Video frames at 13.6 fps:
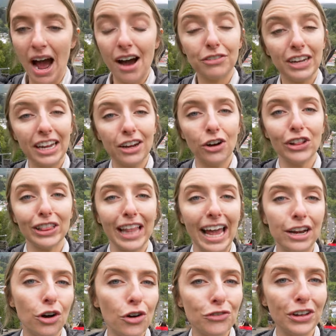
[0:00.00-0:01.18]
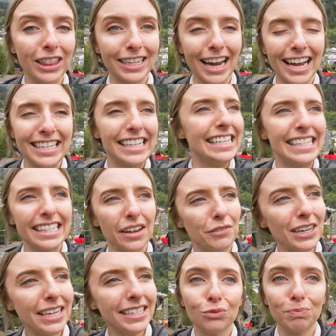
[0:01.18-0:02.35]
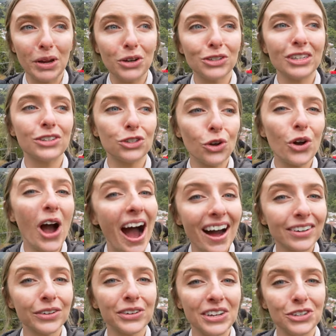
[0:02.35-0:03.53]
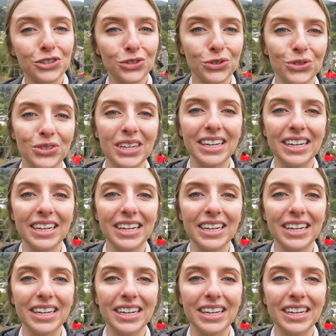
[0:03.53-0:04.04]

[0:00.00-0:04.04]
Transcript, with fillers: after he got laid off in the 1970s because it's so hard on his shoes,